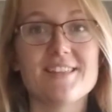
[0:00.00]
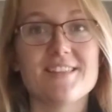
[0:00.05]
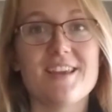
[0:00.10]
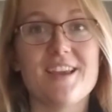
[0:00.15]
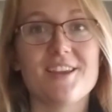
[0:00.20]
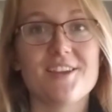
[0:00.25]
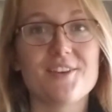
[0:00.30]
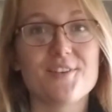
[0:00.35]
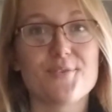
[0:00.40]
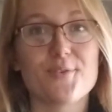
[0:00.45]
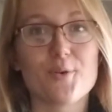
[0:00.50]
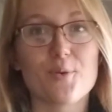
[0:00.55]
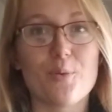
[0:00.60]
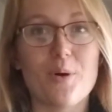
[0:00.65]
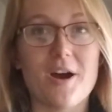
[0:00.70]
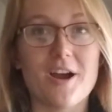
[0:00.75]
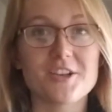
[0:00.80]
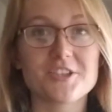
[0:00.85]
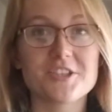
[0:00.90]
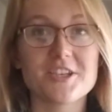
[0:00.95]
Thank you for
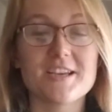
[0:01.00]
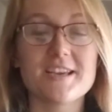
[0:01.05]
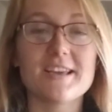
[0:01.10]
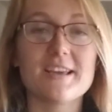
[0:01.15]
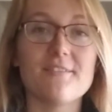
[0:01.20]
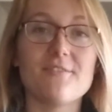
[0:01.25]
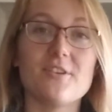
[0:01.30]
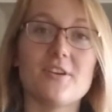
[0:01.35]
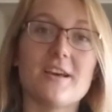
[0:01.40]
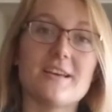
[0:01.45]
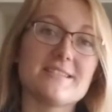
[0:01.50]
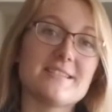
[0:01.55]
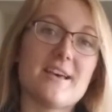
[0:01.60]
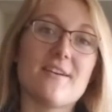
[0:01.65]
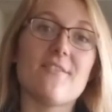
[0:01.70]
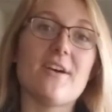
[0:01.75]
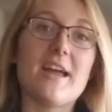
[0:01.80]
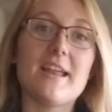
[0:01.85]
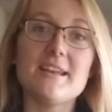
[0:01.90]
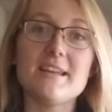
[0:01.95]
watching. If you guys have
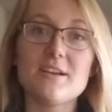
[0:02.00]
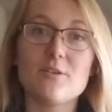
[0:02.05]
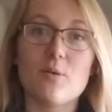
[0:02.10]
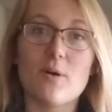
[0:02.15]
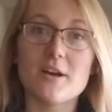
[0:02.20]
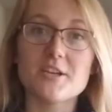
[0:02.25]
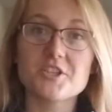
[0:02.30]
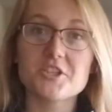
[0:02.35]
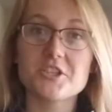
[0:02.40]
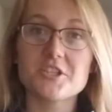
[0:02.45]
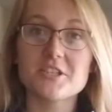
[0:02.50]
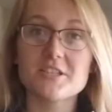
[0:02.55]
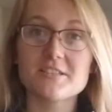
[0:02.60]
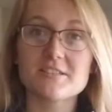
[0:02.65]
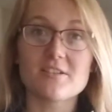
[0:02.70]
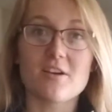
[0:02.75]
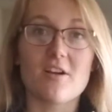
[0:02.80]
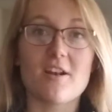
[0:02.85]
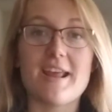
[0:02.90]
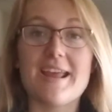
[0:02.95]
any questions
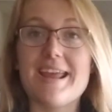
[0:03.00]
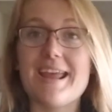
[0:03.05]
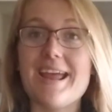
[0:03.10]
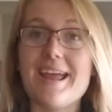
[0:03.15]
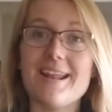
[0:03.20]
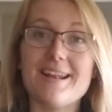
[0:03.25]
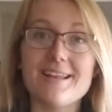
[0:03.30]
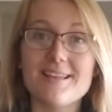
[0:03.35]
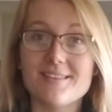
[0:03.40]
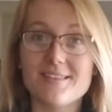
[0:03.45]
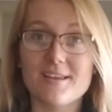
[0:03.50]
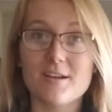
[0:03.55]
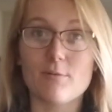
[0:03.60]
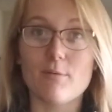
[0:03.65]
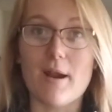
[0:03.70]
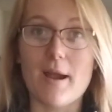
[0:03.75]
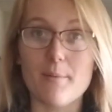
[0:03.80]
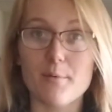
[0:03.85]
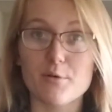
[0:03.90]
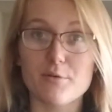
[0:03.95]
on anything
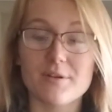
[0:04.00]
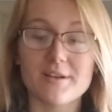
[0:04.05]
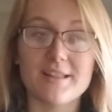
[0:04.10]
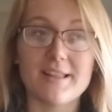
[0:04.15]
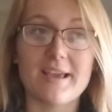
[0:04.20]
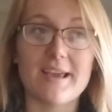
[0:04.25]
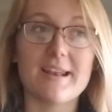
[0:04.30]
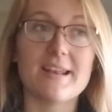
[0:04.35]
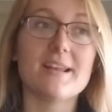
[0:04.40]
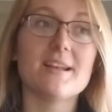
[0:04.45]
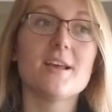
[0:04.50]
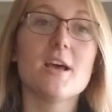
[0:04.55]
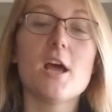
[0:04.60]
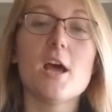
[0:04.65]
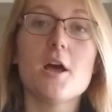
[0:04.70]
rabbit related,